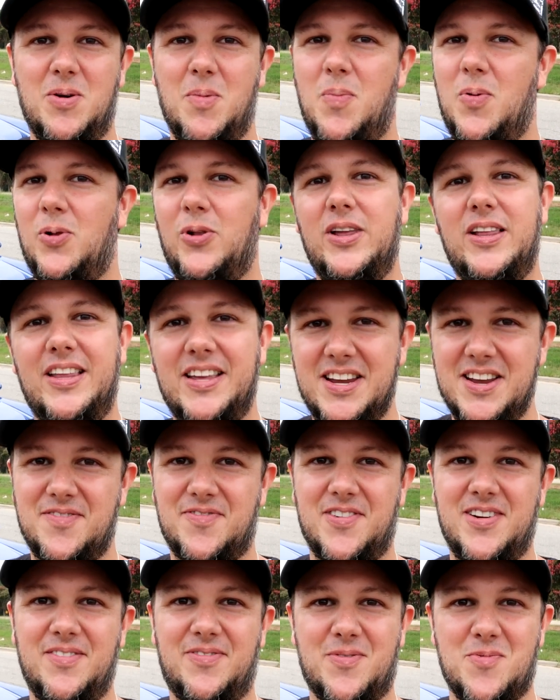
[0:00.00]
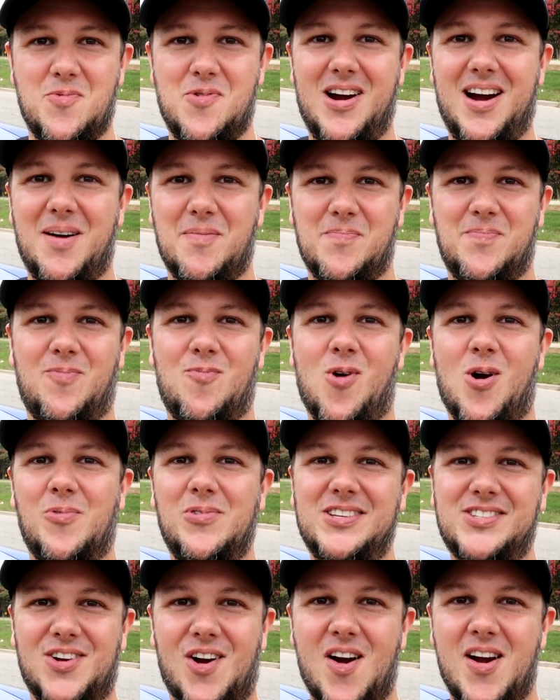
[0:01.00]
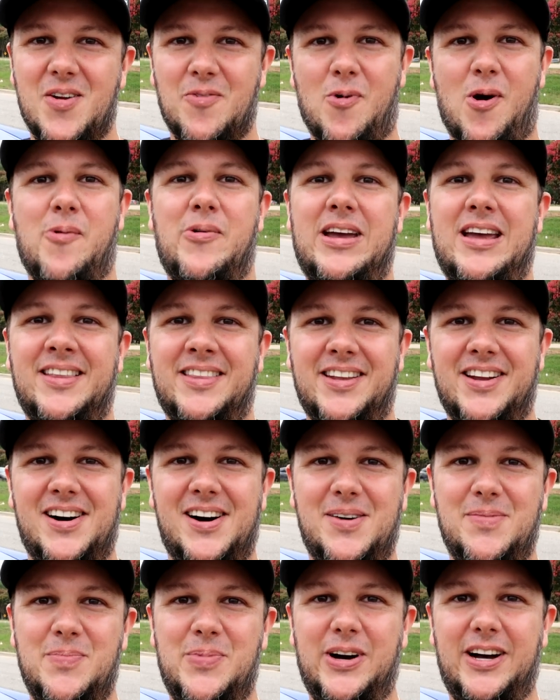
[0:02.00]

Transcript: completely different from where, I, where we started, where we ended up.